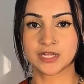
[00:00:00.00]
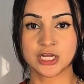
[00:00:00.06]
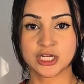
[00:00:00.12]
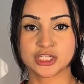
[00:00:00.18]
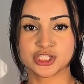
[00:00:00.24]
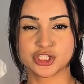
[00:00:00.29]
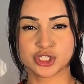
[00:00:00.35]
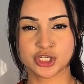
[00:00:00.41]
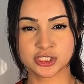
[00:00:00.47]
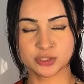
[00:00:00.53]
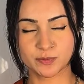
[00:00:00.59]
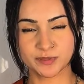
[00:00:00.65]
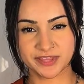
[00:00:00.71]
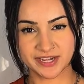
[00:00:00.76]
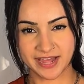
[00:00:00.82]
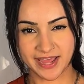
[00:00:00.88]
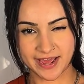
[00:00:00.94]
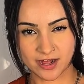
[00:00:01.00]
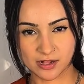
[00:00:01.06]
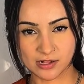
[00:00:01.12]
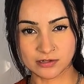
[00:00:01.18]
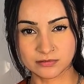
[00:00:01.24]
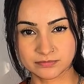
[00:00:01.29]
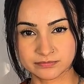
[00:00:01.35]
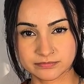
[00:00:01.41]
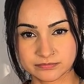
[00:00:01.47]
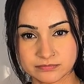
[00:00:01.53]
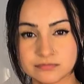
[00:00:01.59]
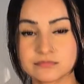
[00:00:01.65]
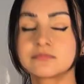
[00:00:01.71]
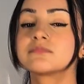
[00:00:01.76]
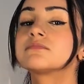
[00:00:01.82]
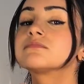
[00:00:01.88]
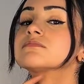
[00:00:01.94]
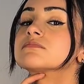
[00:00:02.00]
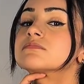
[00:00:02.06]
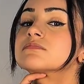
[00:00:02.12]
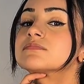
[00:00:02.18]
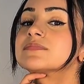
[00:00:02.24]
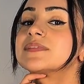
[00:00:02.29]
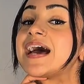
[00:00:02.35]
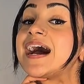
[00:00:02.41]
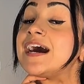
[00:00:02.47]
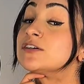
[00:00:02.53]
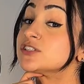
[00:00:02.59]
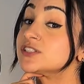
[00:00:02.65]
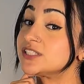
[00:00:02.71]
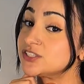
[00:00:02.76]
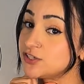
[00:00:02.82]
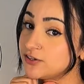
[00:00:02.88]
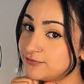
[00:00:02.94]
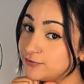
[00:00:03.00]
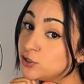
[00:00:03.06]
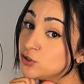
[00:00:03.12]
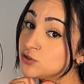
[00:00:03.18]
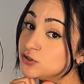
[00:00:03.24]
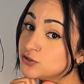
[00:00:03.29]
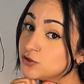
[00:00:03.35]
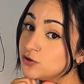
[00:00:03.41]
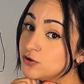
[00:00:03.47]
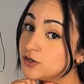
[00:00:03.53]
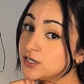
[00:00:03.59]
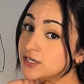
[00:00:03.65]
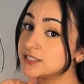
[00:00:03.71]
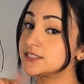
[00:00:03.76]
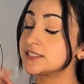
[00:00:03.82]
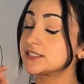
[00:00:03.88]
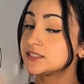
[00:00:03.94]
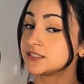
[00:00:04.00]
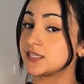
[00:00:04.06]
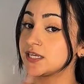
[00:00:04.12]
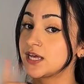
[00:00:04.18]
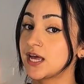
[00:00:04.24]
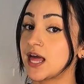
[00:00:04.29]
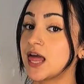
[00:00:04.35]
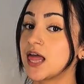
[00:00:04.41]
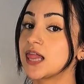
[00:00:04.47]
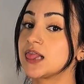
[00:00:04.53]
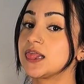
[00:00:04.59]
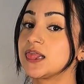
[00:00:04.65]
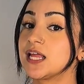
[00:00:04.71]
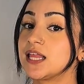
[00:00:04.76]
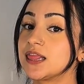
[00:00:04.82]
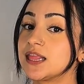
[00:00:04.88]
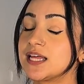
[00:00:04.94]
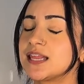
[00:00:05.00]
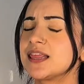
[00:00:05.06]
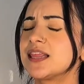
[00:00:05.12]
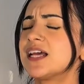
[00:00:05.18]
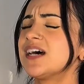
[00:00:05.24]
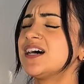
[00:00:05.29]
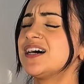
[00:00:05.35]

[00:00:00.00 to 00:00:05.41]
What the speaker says: Starts with an L, houses our vocal cords, la la la,